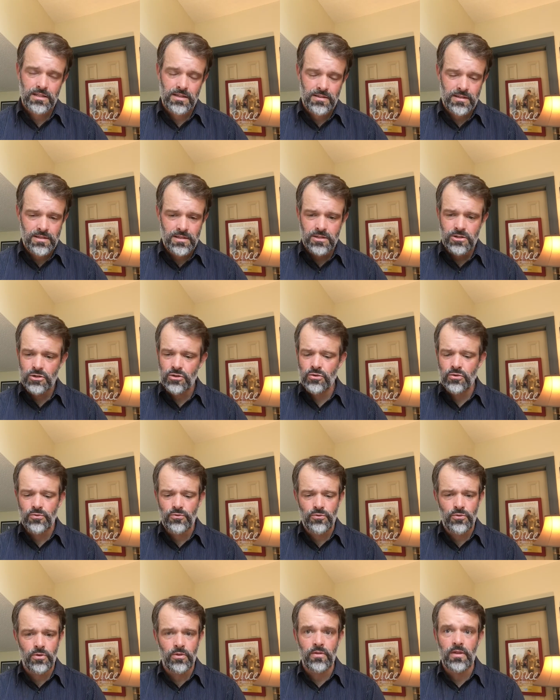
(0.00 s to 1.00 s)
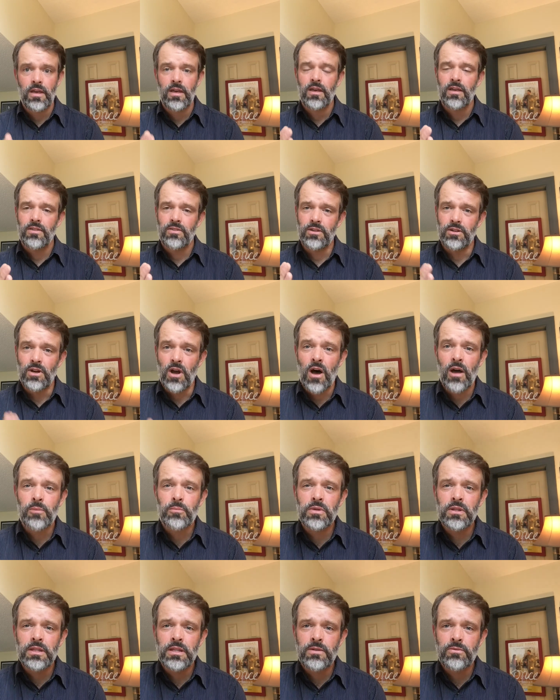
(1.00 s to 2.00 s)
And this is true for the
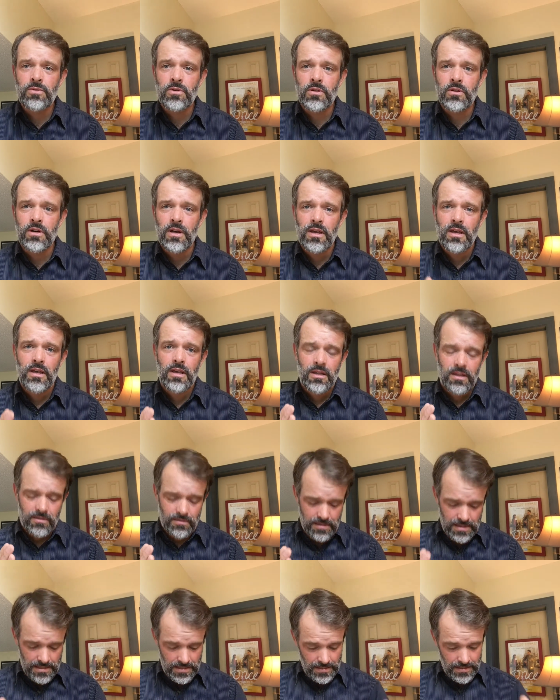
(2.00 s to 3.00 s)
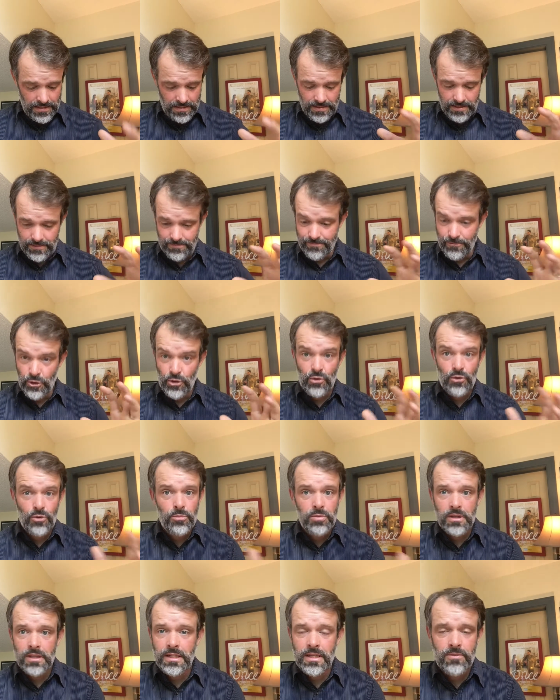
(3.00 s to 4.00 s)
non-believer, the new
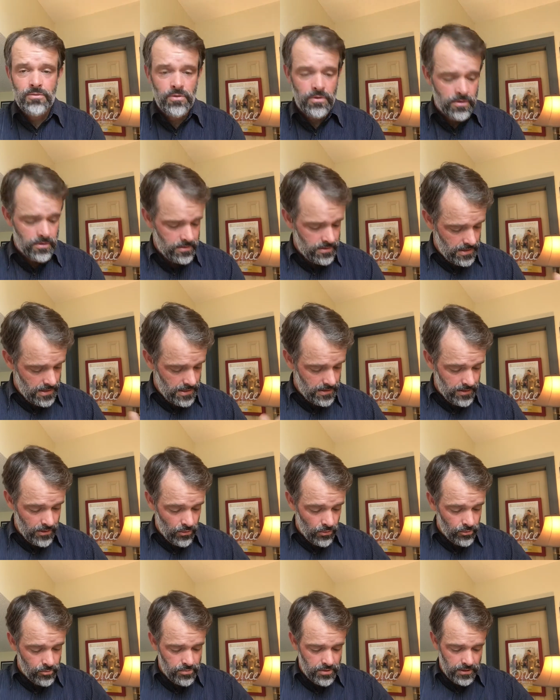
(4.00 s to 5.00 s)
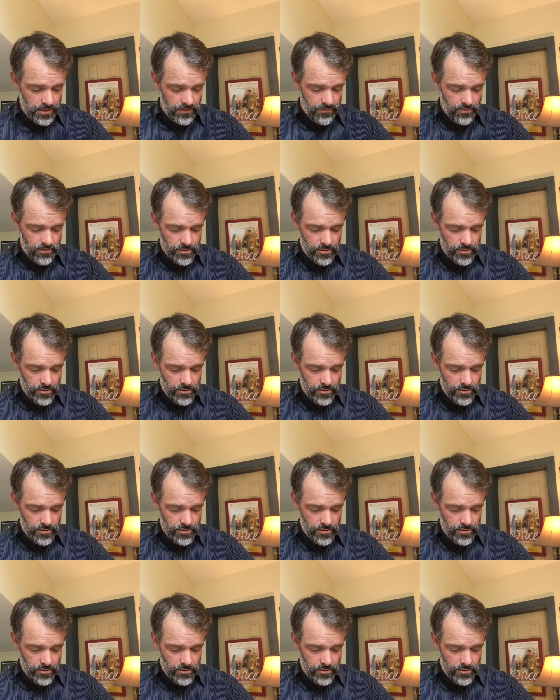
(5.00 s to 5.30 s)
believer, and the old believer.